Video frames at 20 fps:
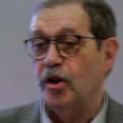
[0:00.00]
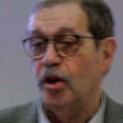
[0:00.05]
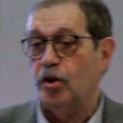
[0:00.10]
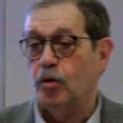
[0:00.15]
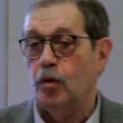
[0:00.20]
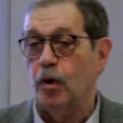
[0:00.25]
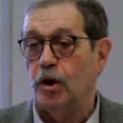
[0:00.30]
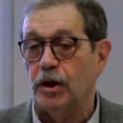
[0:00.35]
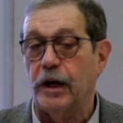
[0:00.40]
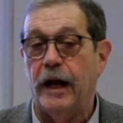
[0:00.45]

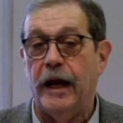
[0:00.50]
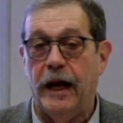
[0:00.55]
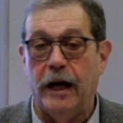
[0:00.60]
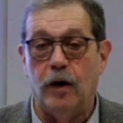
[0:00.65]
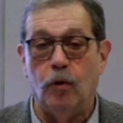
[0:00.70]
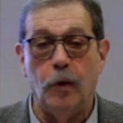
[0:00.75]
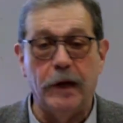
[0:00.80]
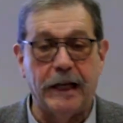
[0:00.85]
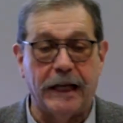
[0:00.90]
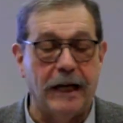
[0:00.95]
not work.
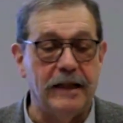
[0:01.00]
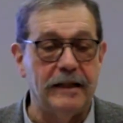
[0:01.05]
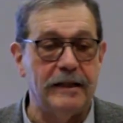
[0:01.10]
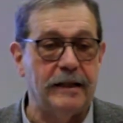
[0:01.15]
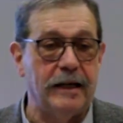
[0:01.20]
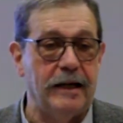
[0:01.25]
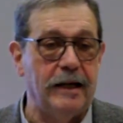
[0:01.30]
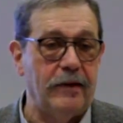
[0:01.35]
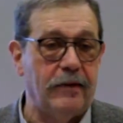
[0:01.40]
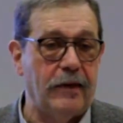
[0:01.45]
And we can
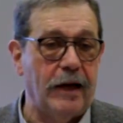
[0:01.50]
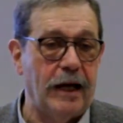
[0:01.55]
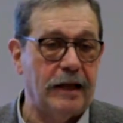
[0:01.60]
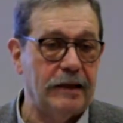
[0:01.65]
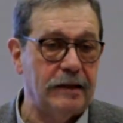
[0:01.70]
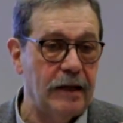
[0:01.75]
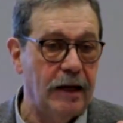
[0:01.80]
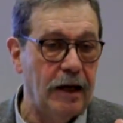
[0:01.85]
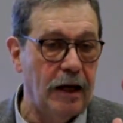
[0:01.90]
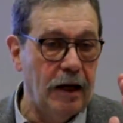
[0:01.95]
say
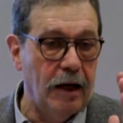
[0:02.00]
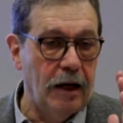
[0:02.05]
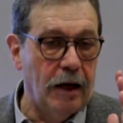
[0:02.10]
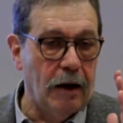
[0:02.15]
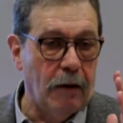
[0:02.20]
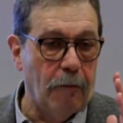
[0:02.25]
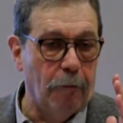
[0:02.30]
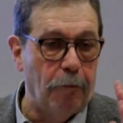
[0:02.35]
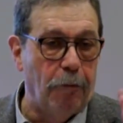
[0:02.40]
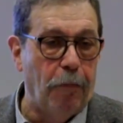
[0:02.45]
that
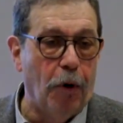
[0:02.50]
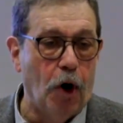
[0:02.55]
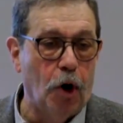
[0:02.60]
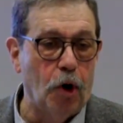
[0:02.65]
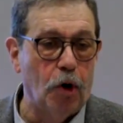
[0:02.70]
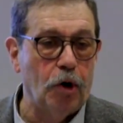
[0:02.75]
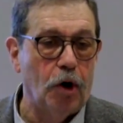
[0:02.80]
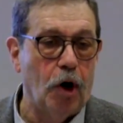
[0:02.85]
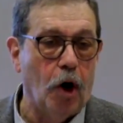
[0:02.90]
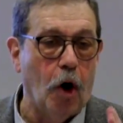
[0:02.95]

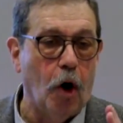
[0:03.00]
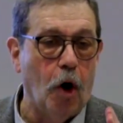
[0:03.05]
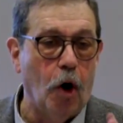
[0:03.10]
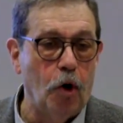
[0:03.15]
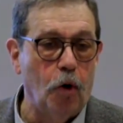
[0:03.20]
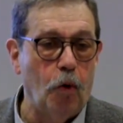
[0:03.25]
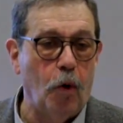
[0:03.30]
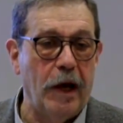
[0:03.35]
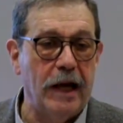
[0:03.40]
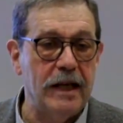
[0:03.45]
Bohr
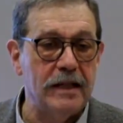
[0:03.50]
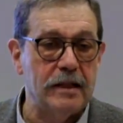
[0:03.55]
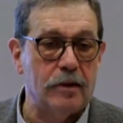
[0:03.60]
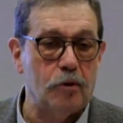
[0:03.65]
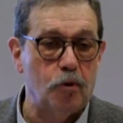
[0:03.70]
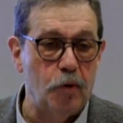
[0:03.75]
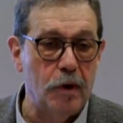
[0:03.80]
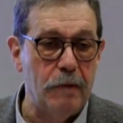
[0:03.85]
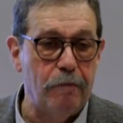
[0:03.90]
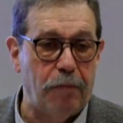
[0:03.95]
always
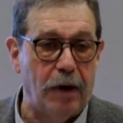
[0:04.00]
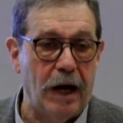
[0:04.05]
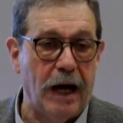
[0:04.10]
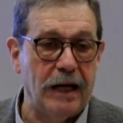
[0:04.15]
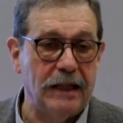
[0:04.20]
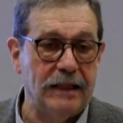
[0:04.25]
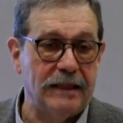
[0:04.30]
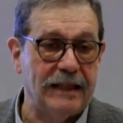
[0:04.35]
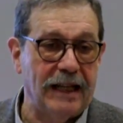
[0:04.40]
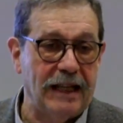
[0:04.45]

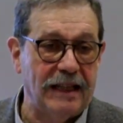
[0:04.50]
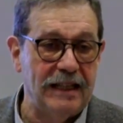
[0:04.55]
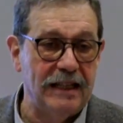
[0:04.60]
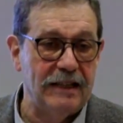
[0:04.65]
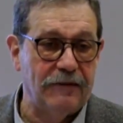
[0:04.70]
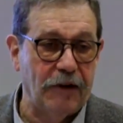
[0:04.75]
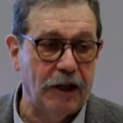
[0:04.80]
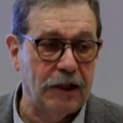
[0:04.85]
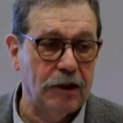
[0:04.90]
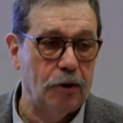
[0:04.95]
replies
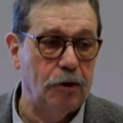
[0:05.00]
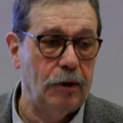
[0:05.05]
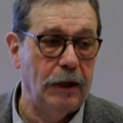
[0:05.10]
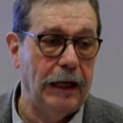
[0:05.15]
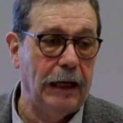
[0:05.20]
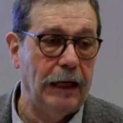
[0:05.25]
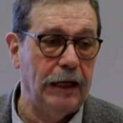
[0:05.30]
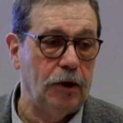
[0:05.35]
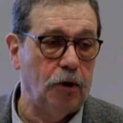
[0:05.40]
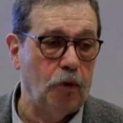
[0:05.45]

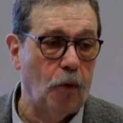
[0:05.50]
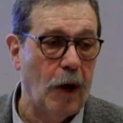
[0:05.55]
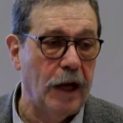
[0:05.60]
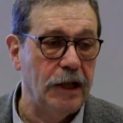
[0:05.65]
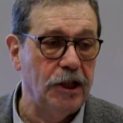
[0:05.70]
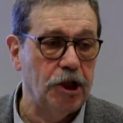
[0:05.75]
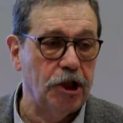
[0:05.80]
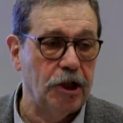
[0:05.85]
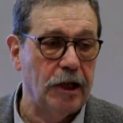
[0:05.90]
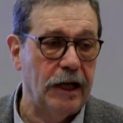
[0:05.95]
satisfactorily to
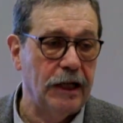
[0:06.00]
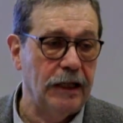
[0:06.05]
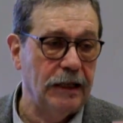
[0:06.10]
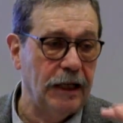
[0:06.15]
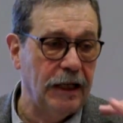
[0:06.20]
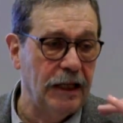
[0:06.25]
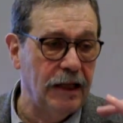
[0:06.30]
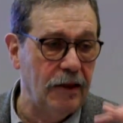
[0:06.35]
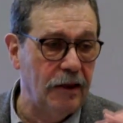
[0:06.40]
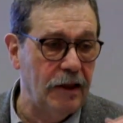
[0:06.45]

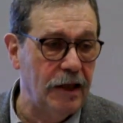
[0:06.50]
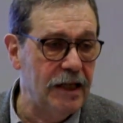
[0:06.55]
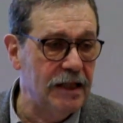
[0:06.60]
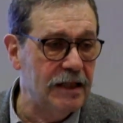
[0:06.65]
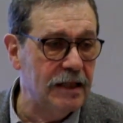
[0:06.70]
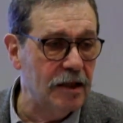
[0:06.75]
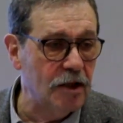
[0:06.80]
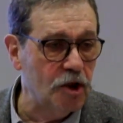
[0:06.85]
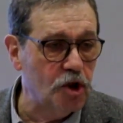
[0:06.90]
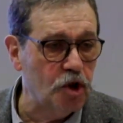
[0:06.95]
Einstein in
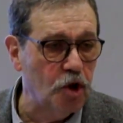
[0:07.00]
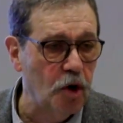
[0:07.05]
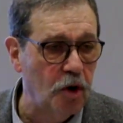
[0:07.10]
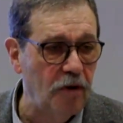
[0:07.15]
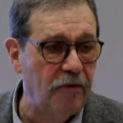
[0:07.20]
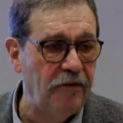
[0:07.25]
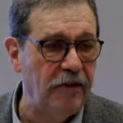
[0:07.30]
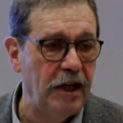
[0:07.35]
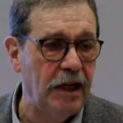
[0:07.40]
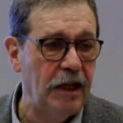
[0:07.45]
this
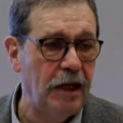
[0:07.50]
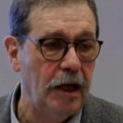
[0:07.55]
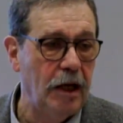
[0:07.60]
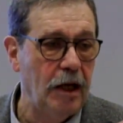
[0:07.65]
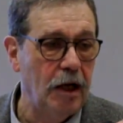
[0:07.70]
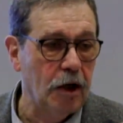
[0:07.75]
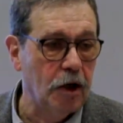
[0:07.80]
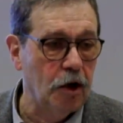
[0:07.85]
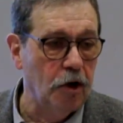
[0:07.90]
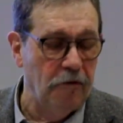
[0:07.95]
Solvay
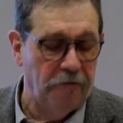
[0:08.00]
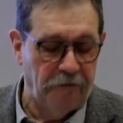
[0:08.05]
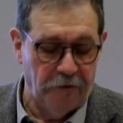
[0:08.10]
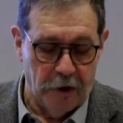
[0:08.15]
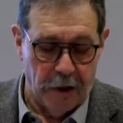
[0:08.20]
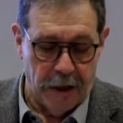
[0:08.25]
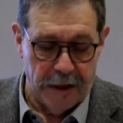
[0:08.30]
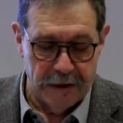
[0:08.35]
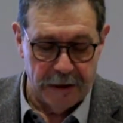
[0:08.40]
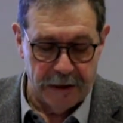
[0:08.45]

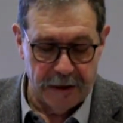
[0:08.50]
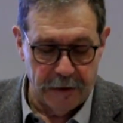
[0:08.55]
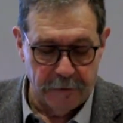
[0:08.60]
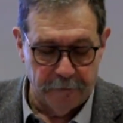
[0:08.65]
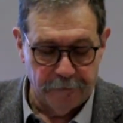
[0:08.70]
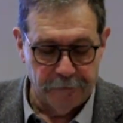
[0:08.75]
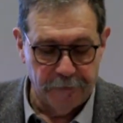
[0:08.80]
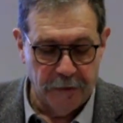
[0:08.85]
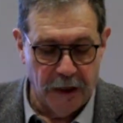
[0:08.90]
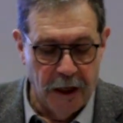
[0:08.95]
conference.
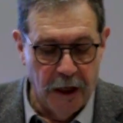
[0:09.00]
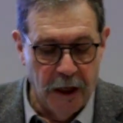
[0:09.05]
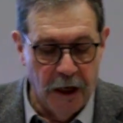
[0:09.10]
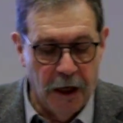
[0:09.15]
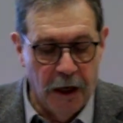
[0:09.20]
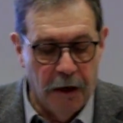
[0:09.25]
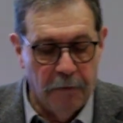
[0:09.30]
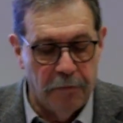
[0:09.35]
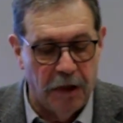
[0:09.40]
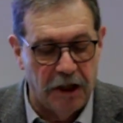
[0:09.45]

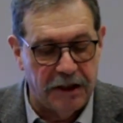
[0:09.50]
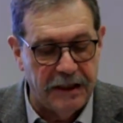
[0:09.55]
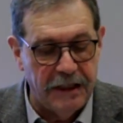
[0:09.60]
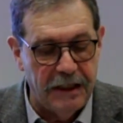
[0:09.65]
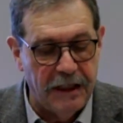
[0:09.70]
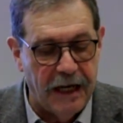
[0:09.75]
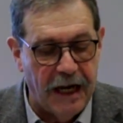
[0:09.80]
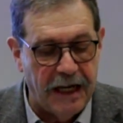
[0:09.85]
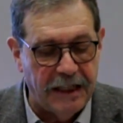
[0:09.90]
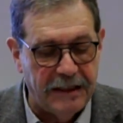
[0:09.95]
But
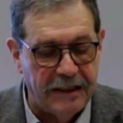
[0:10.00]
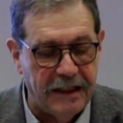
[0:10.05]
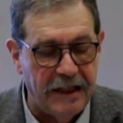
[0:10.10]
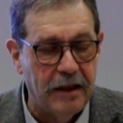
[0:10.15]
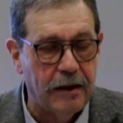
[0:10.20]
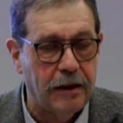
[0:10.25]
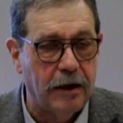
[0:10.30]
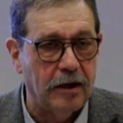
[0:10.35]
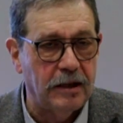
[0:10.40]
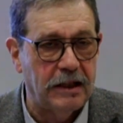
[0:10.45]
in
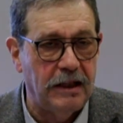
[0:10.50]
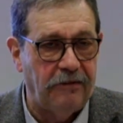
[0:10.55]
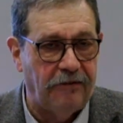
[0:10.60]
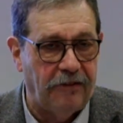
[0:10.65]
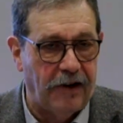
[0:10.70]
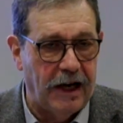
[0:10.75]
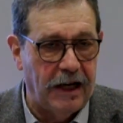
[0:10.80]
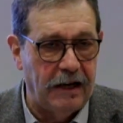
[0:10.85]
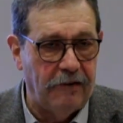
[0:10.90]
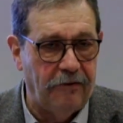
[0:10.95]

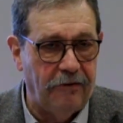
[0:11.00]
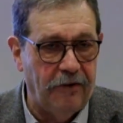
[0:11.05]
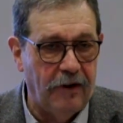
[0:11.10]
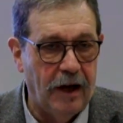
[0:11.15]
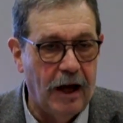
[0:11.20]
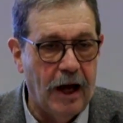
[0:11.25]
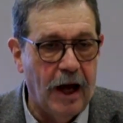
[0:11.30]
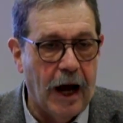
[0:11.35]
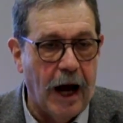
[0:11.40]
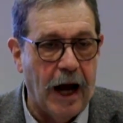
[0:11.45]
1935,
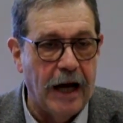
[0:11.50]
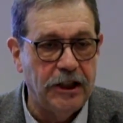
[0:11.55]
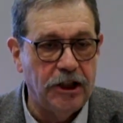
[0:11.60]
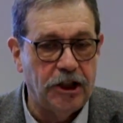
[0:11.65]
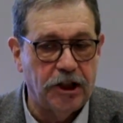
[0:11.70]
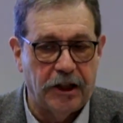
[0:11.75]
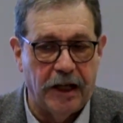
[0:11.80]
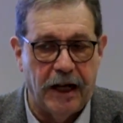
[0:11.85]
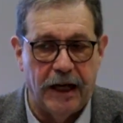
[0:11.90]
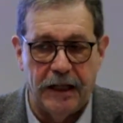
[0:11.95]

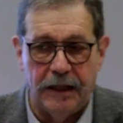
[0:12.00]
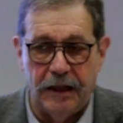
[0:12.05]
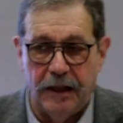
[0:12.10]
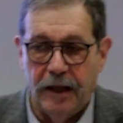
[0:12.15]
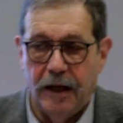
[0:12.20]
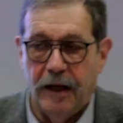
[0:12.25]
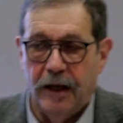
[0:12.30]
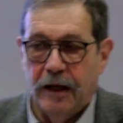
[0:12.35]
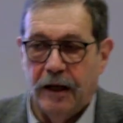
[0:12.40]
Einstein